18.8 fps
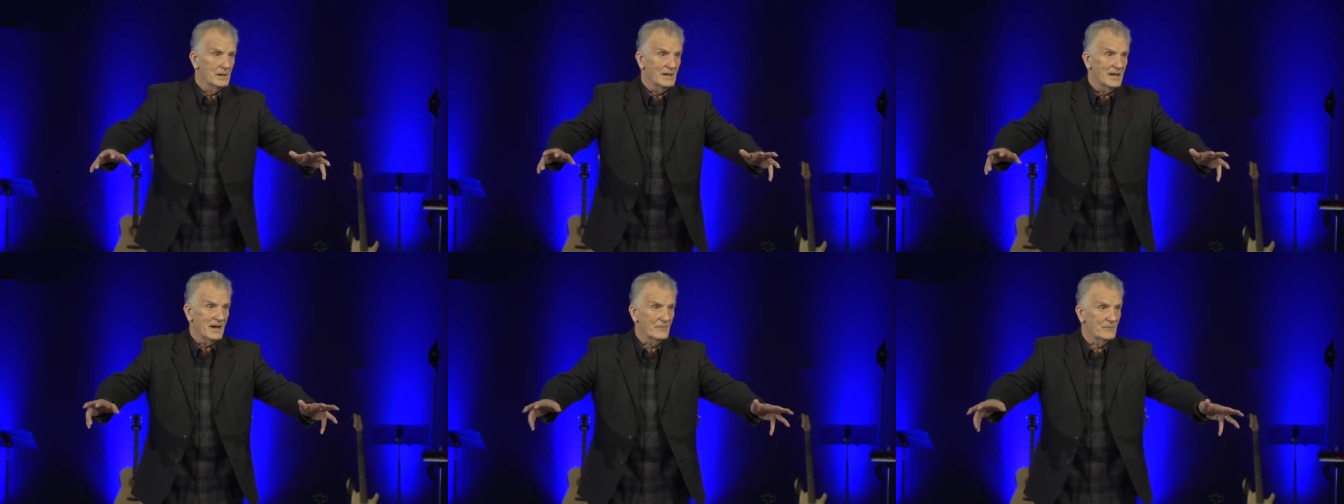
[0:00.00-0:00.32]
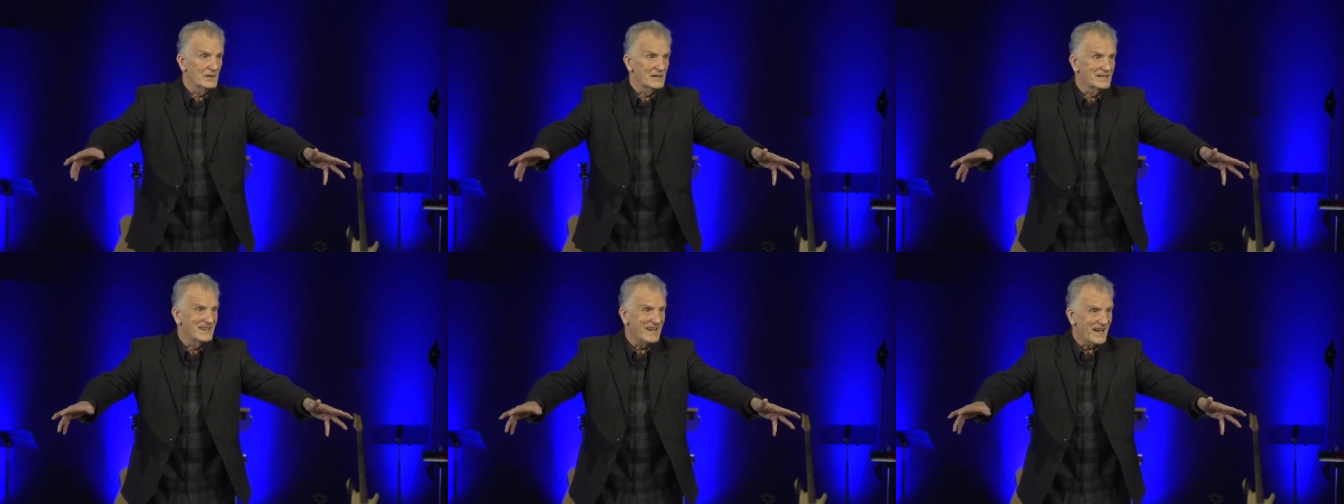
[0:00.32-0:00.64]

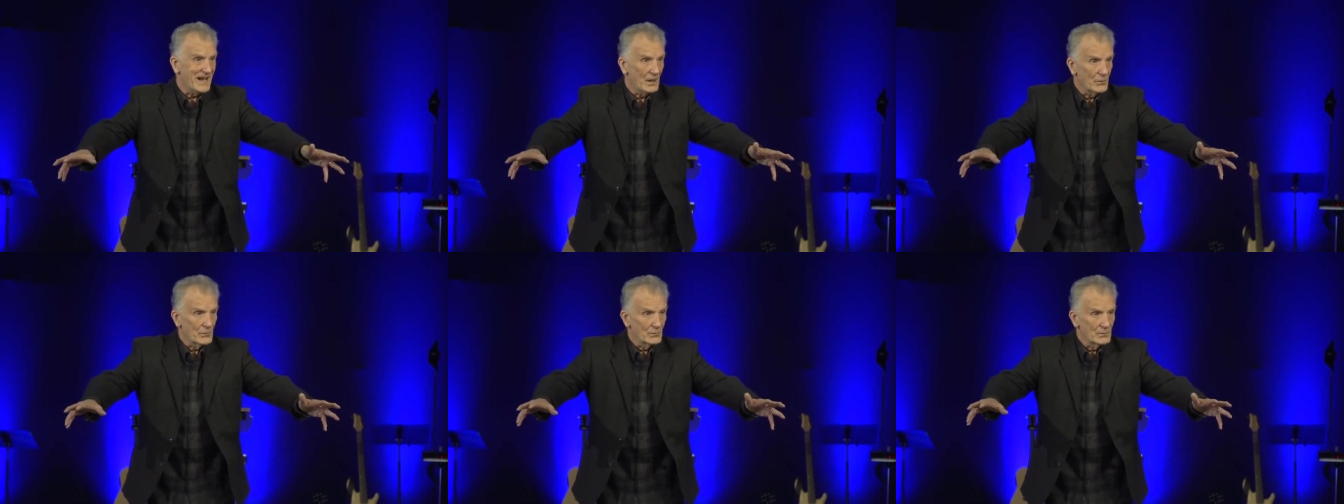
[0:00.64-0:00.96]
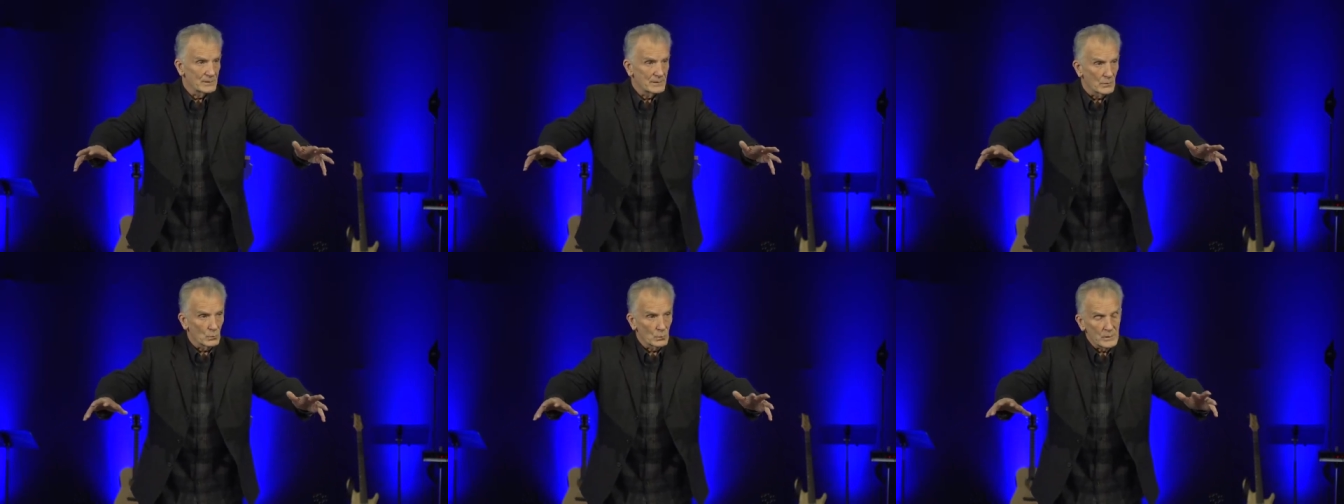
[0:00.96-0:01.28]
every
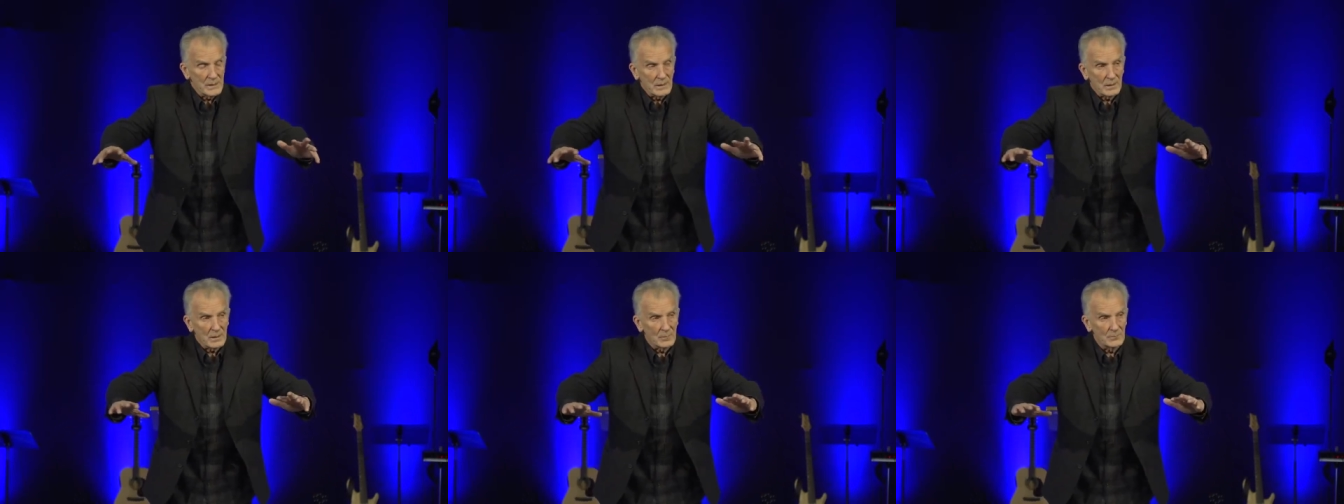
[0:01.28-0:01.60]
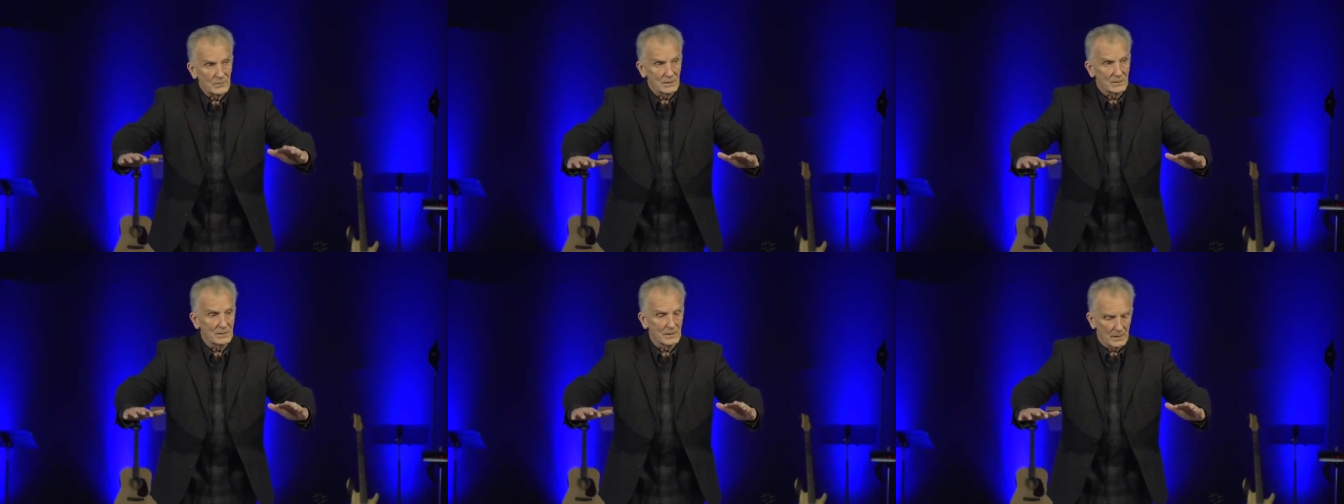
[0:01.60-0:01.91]
gathering that we come
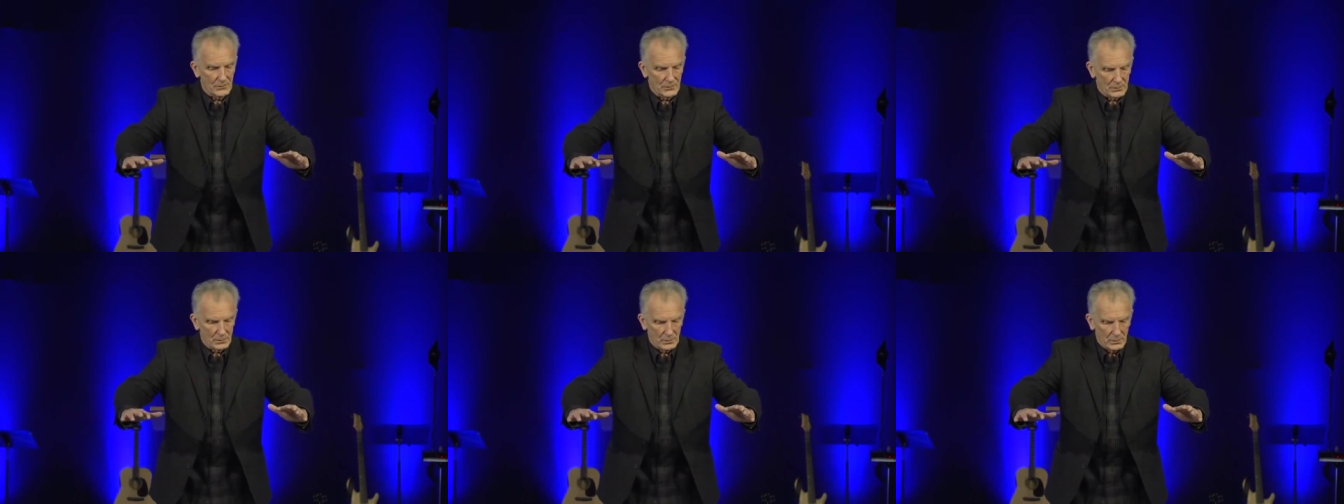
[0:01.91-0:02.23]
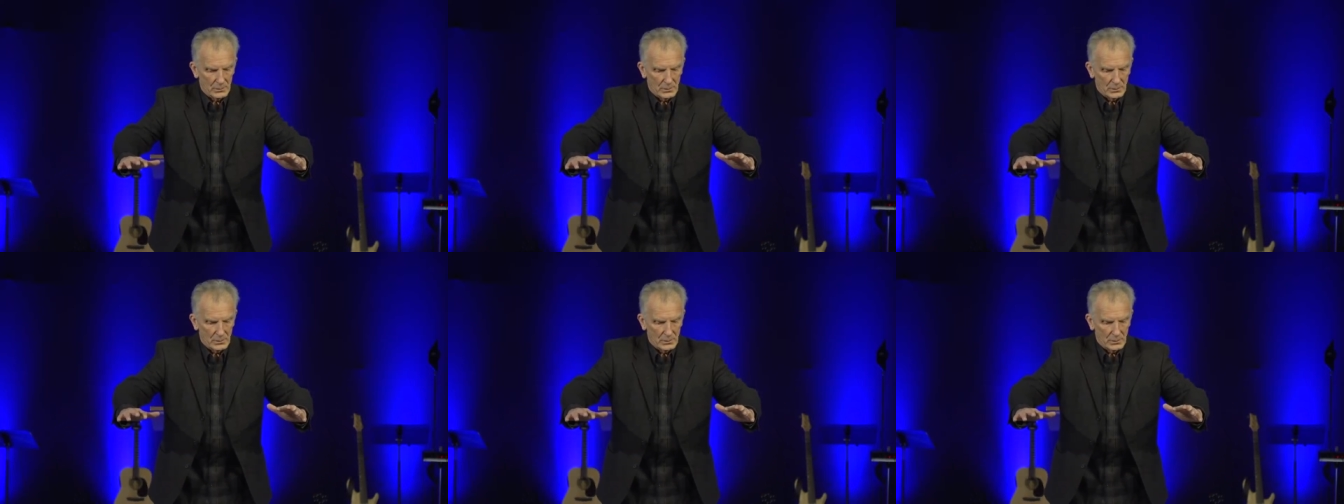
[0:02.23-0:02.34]
together,